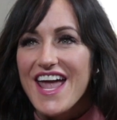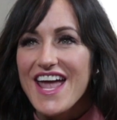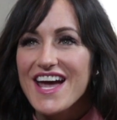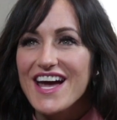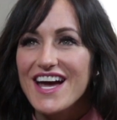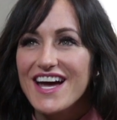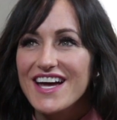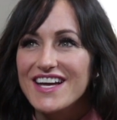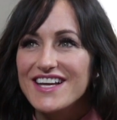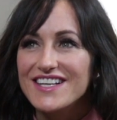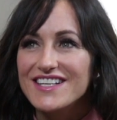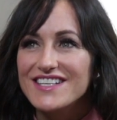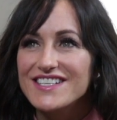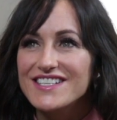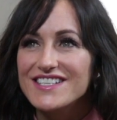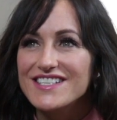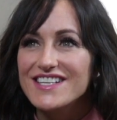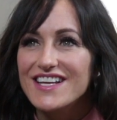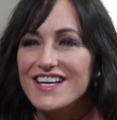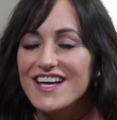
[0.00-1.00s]

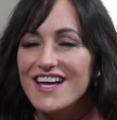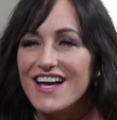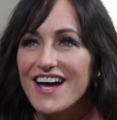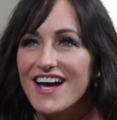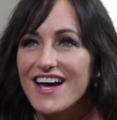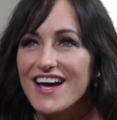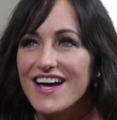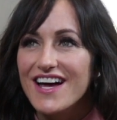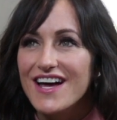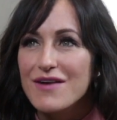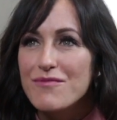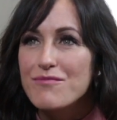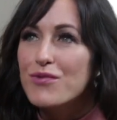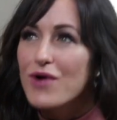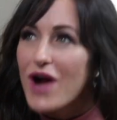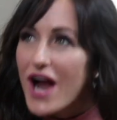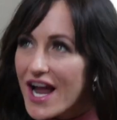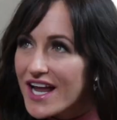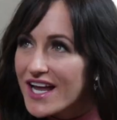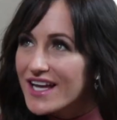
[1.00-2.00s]
And
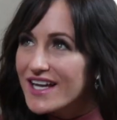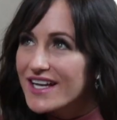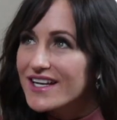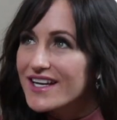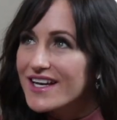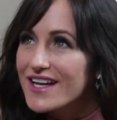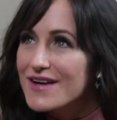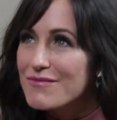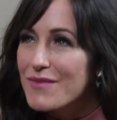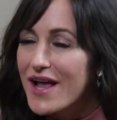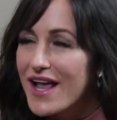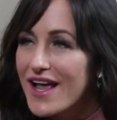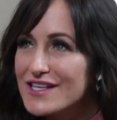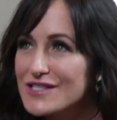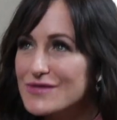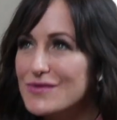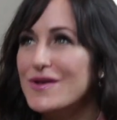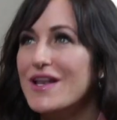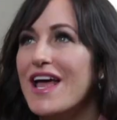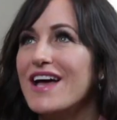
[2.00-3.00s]
Brian, my
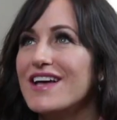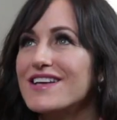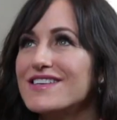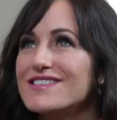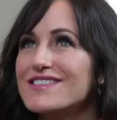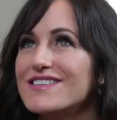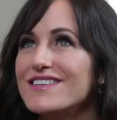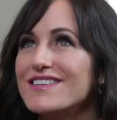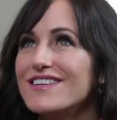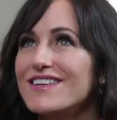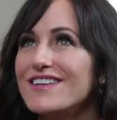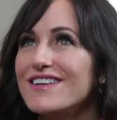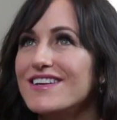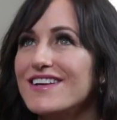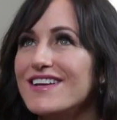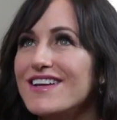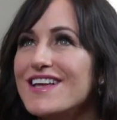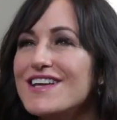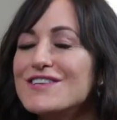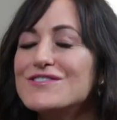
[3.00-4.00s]
husband,
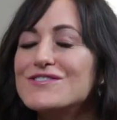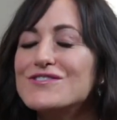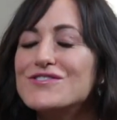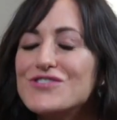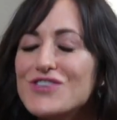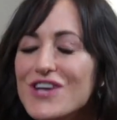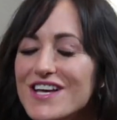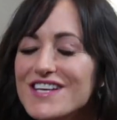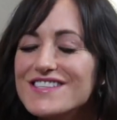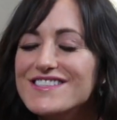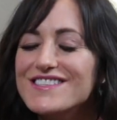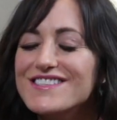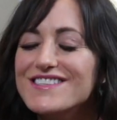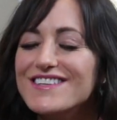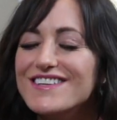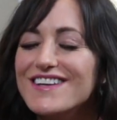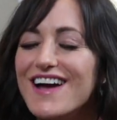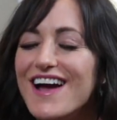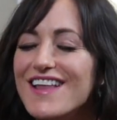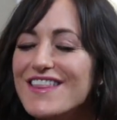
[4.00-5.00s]
he's just,
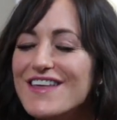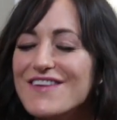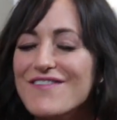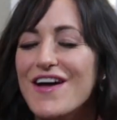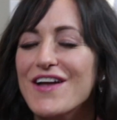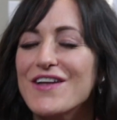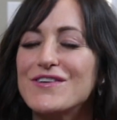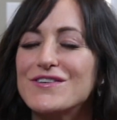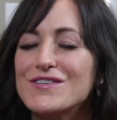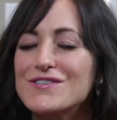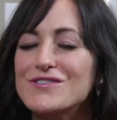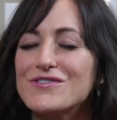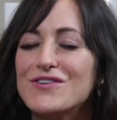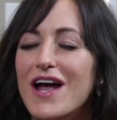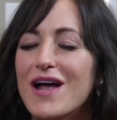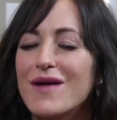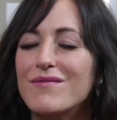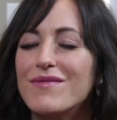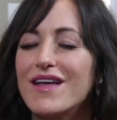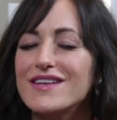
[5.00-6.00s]
I love how you
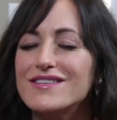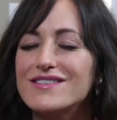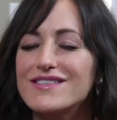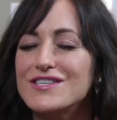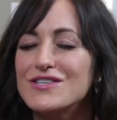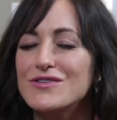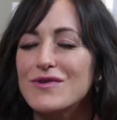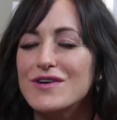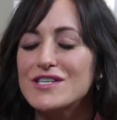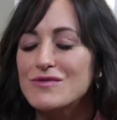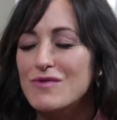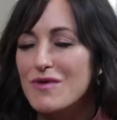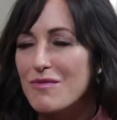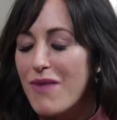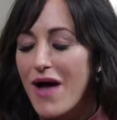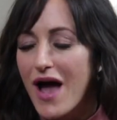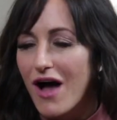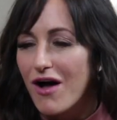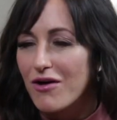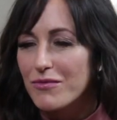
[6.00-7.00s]
described that situation
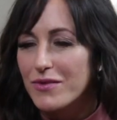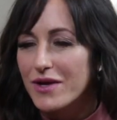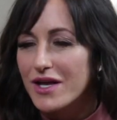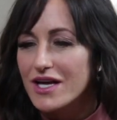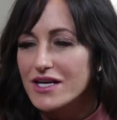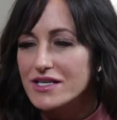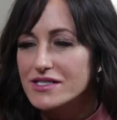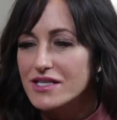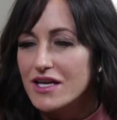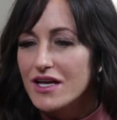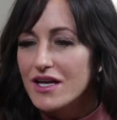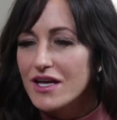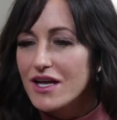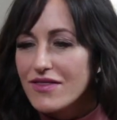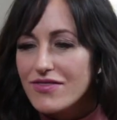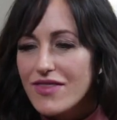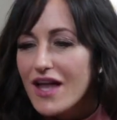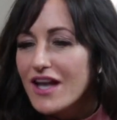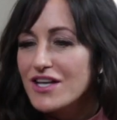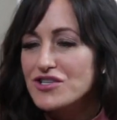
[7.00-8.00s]
with Powell, because
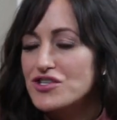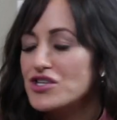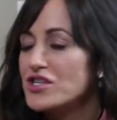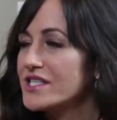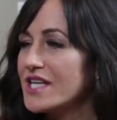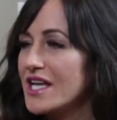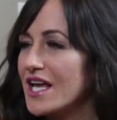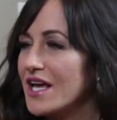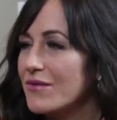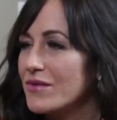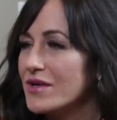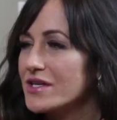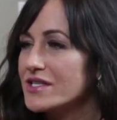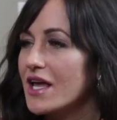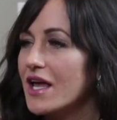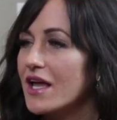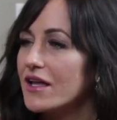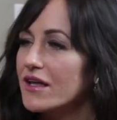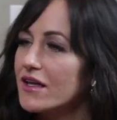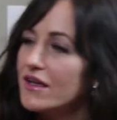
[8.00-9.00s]
that is just him.
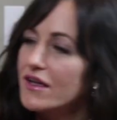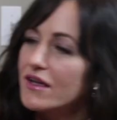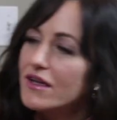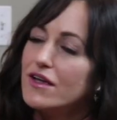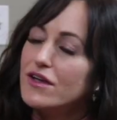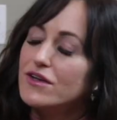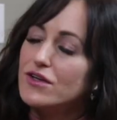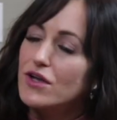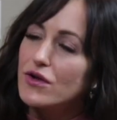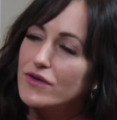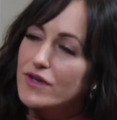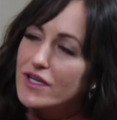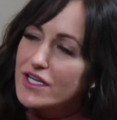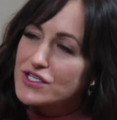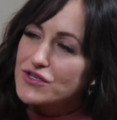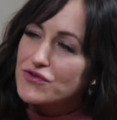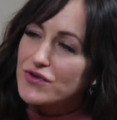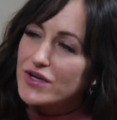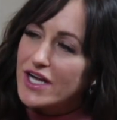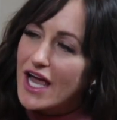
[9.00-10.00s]
He's like, no
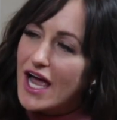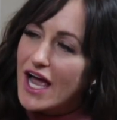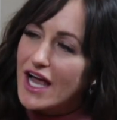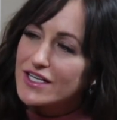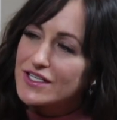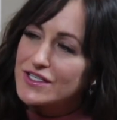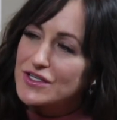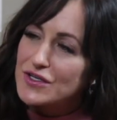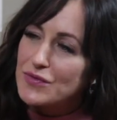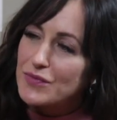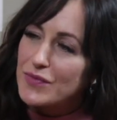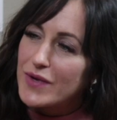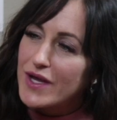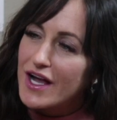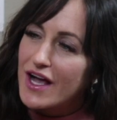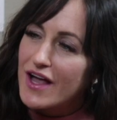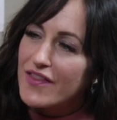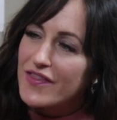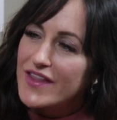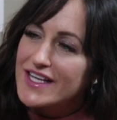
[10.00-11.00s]
need to react too
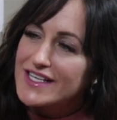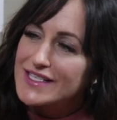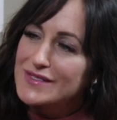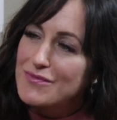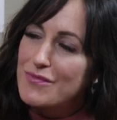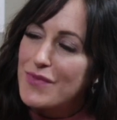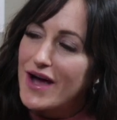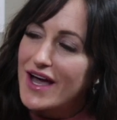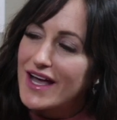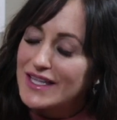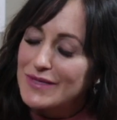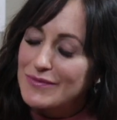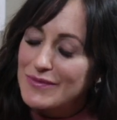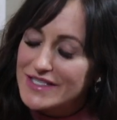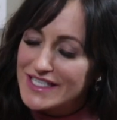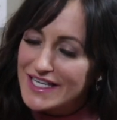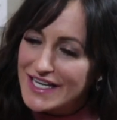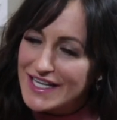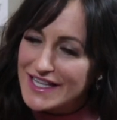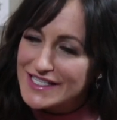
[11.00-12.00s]
big on this, but let
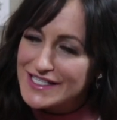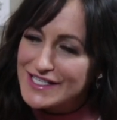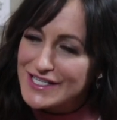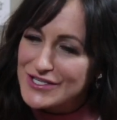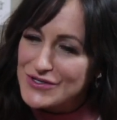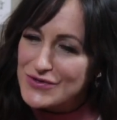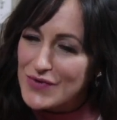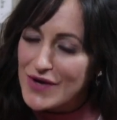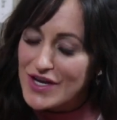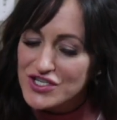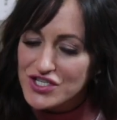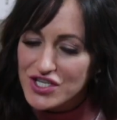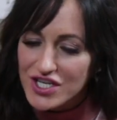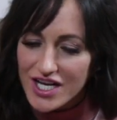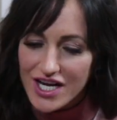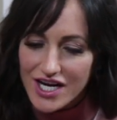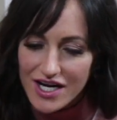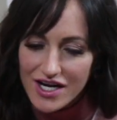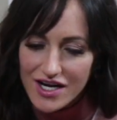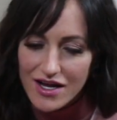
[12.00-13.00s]
me tell you the situation
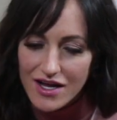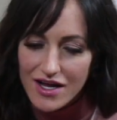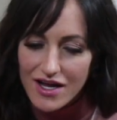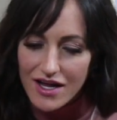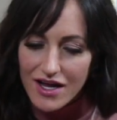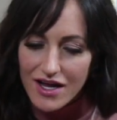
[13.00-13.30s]
here.